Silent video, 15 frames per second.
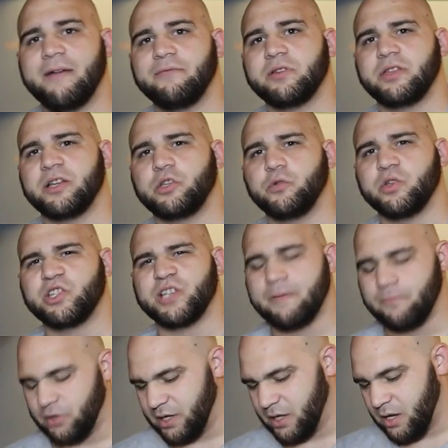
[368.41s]
everything to
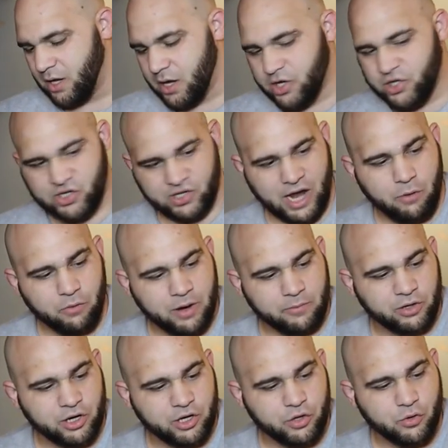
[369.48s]
assemble it. So now what
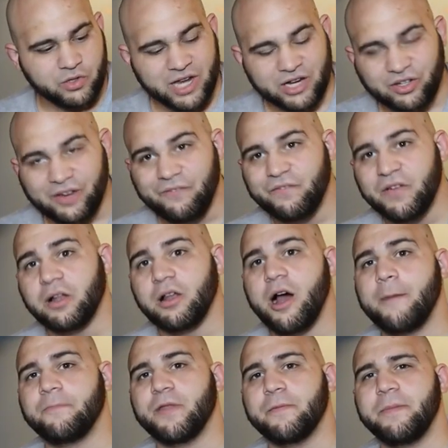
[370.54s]
I'm gonna do is actually fill
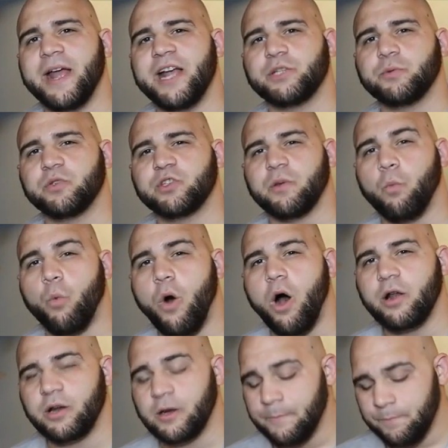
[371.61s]
up the base with some
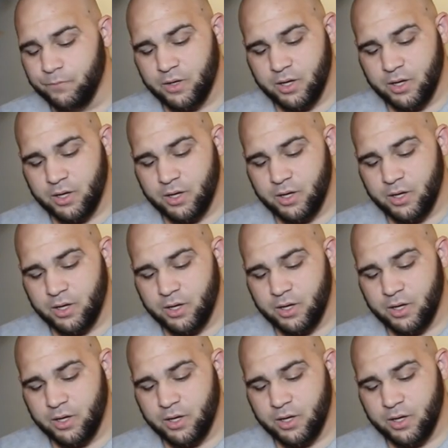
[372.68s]
water